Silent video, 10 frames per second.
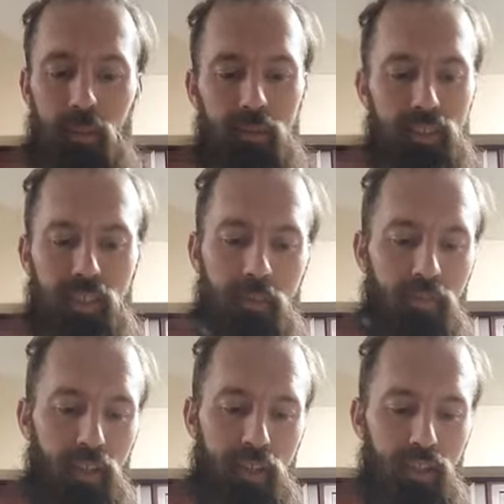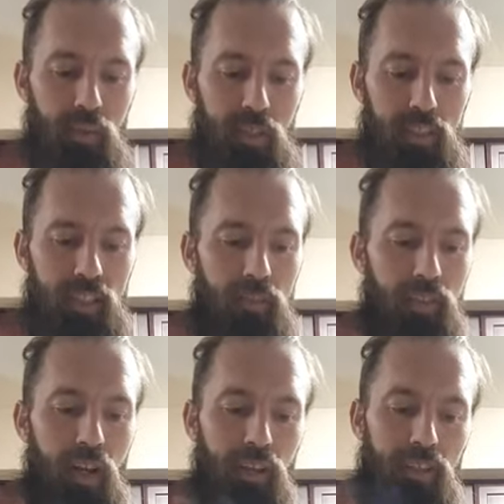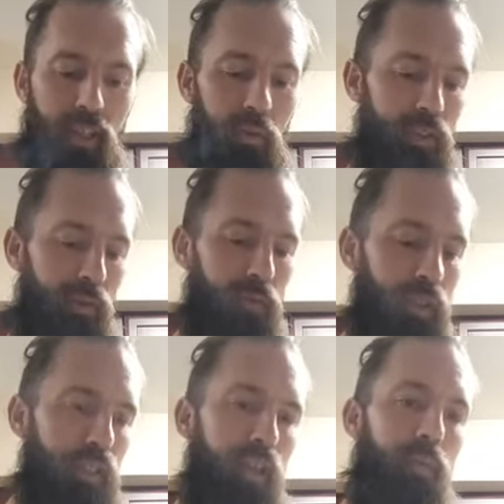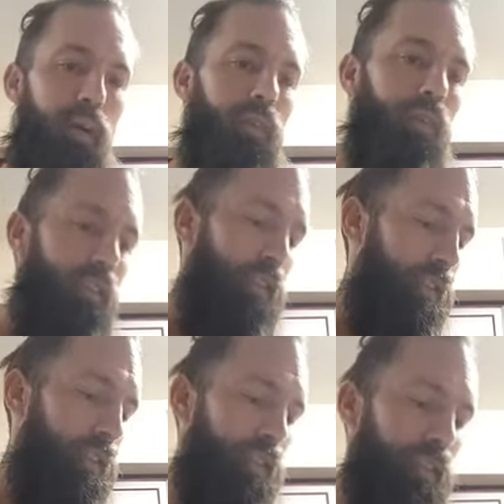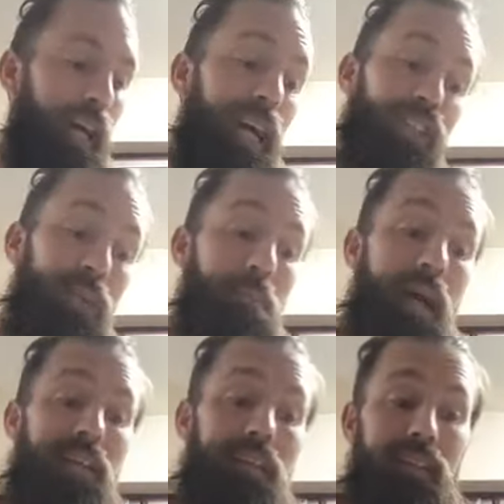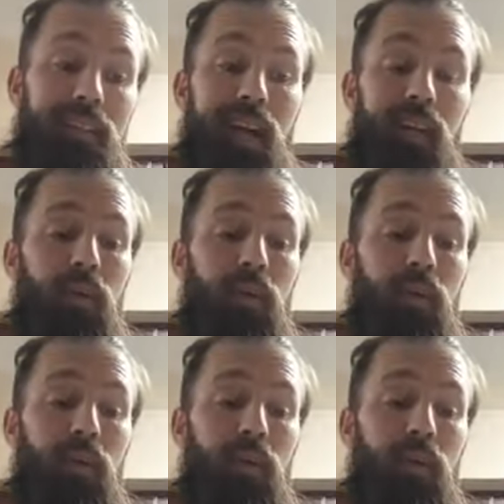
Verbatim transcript: just sent me fucking $27. Like, what the fuck is that about? Actually, Meta did. I don't know